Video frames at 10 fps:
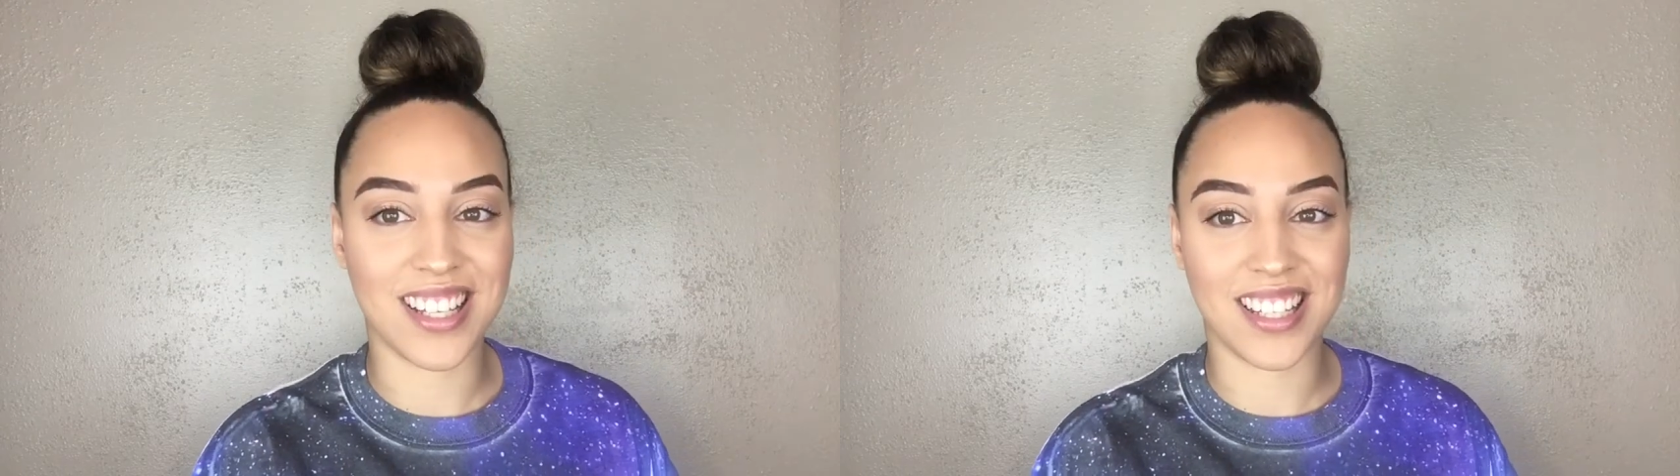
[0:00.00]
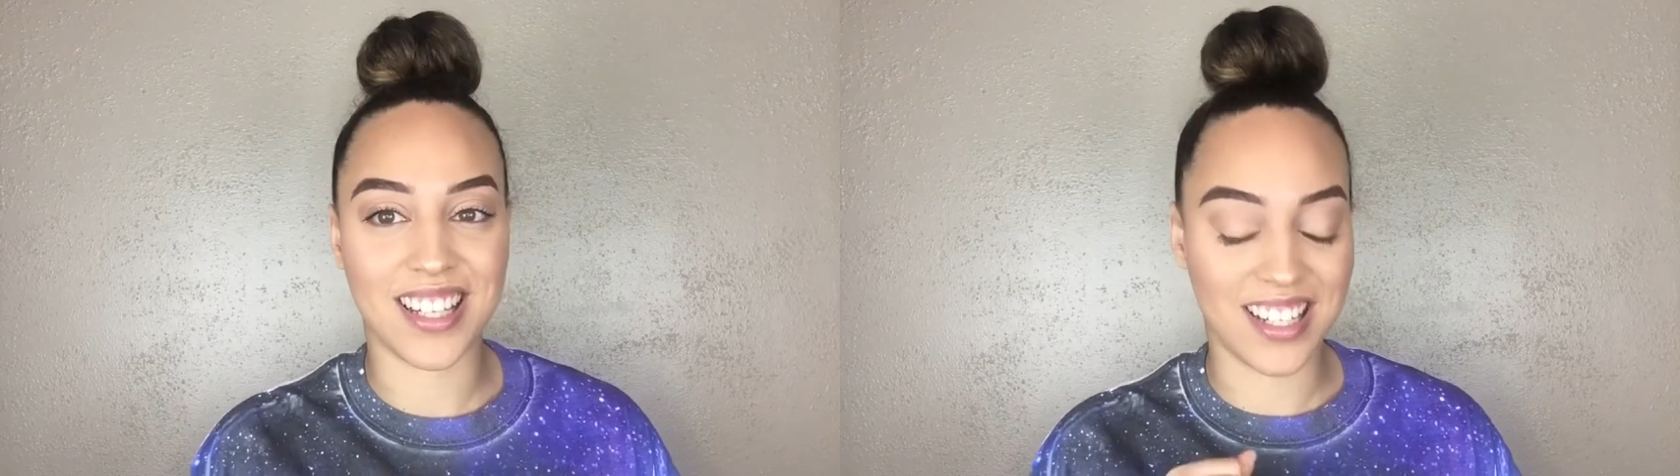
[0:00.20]

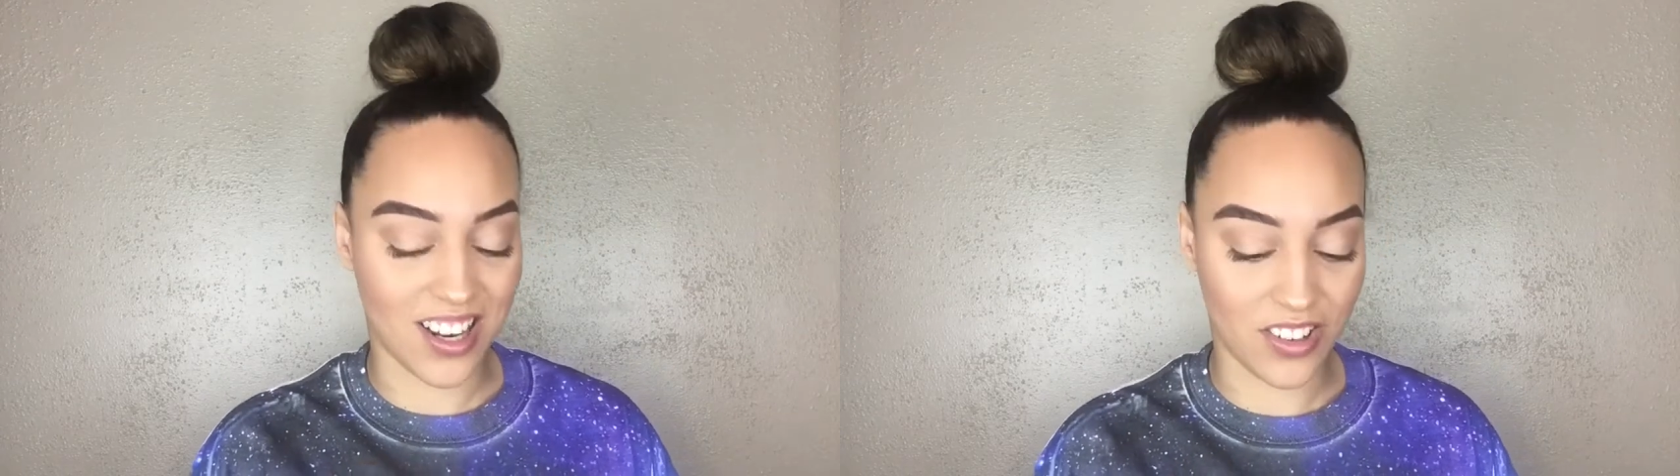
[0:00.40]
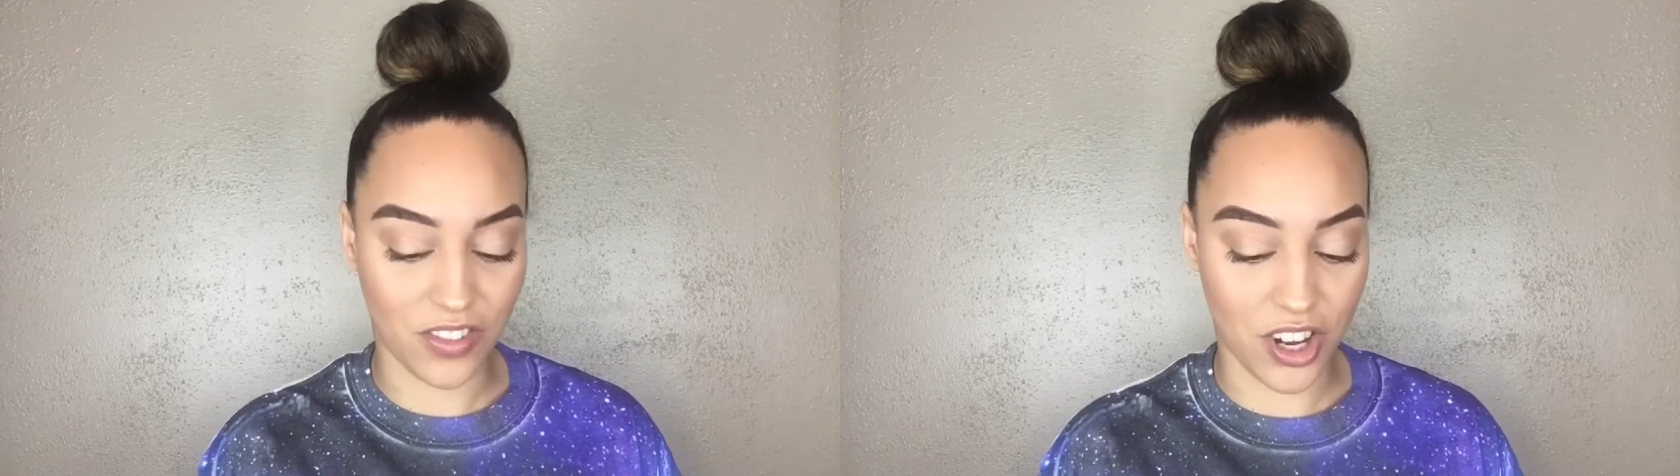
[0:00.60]
I sat
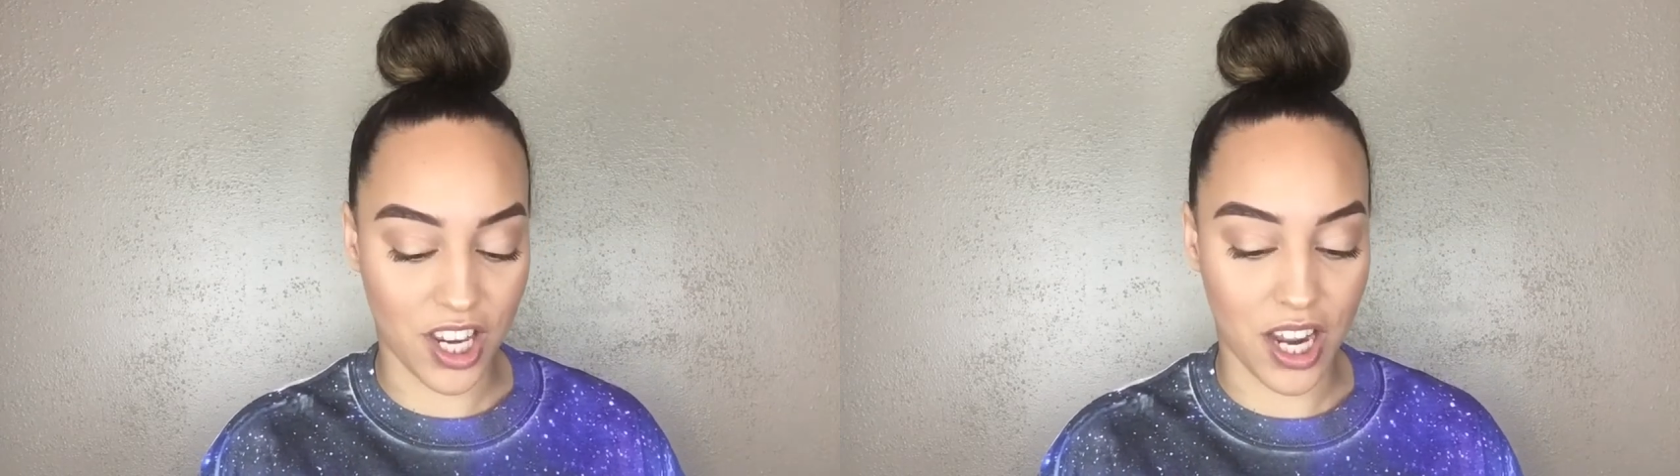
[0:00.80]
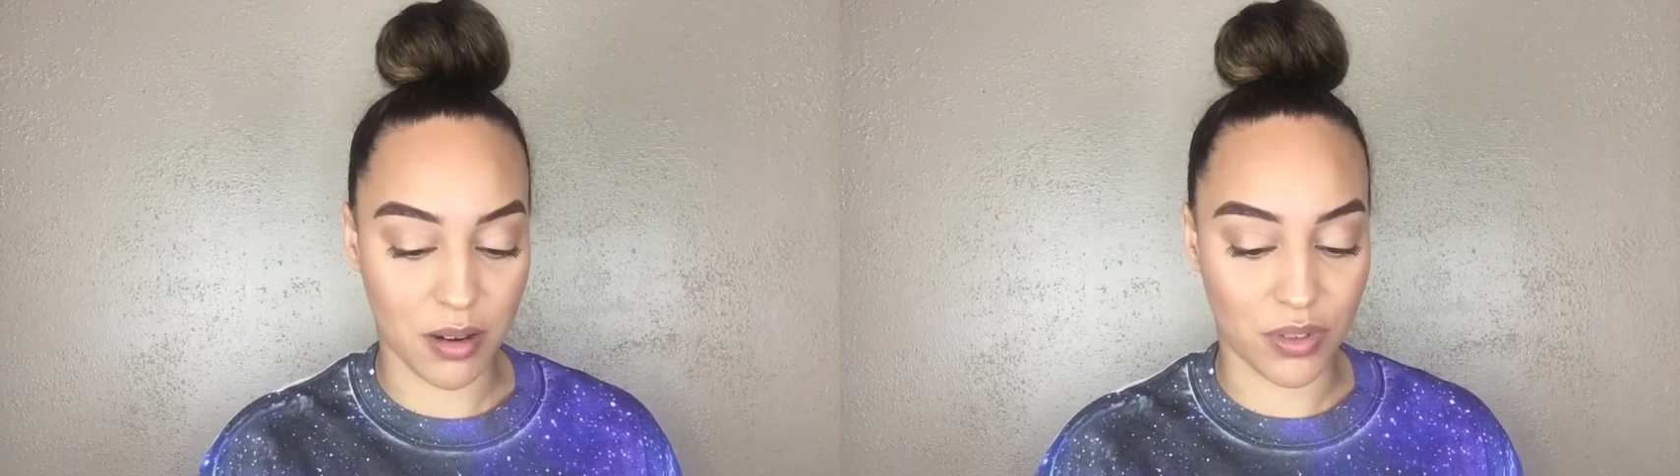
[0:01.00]
down in front
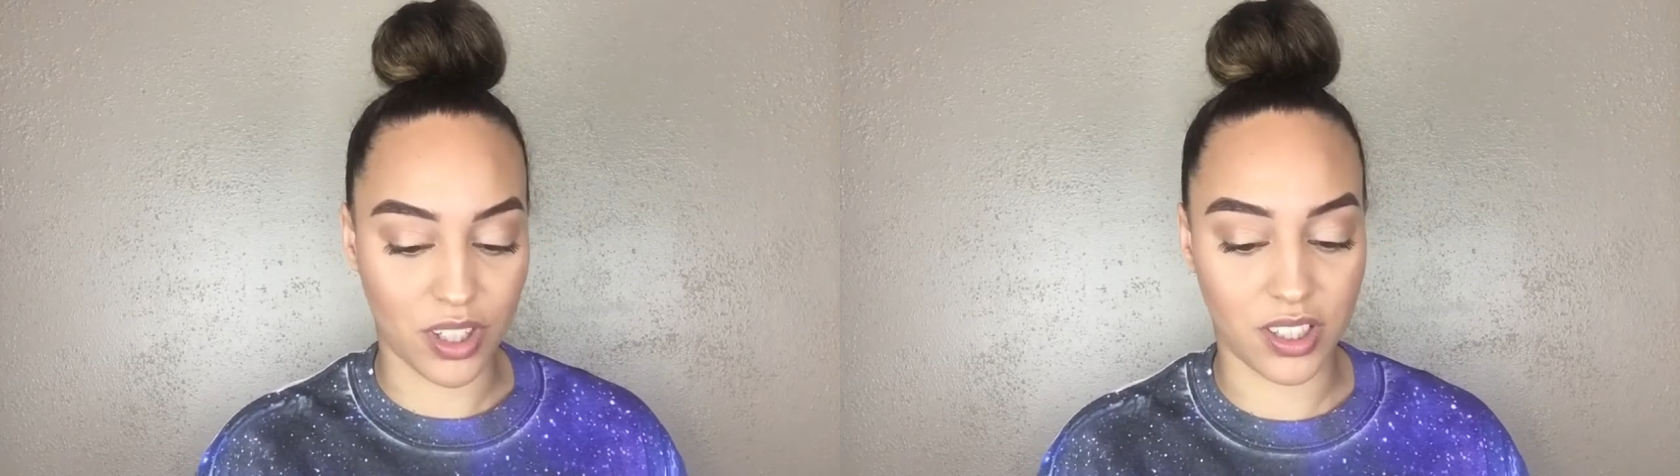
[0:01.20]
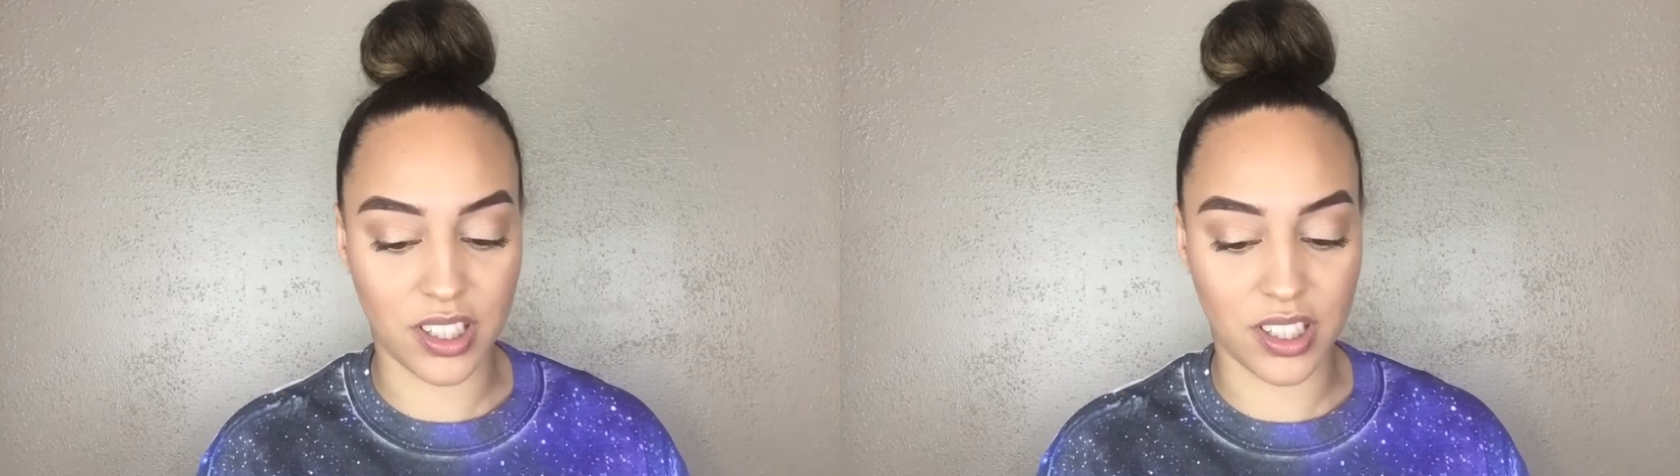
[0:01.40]
of the camera.